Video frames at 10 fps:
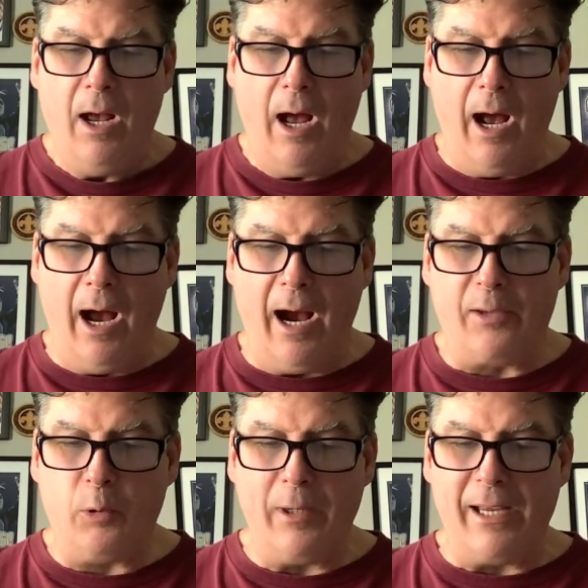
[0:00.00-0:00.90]

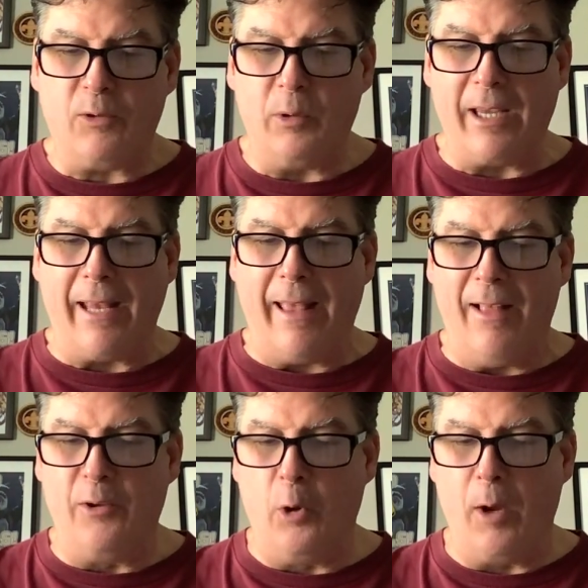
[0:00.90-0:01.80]
20-28,
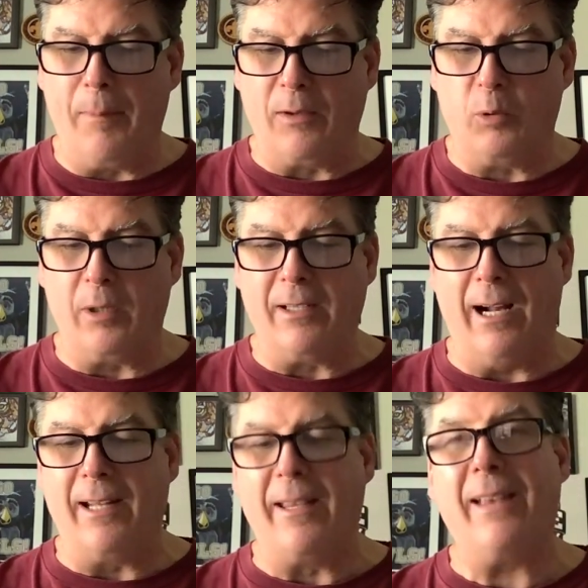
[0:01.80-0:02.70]
Illinois beat
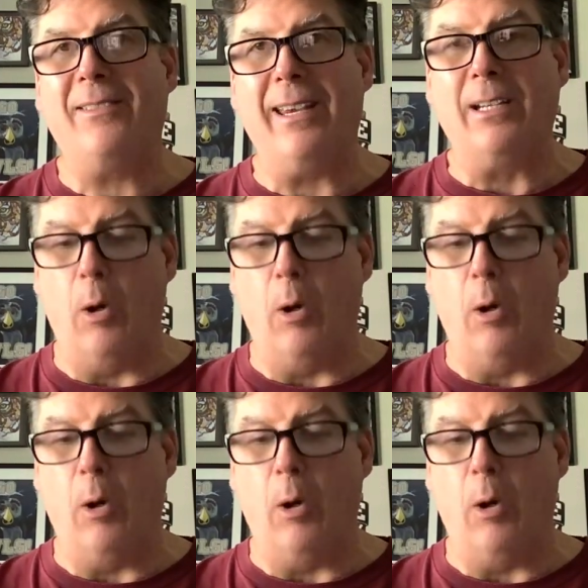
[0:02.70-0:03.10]
29-18,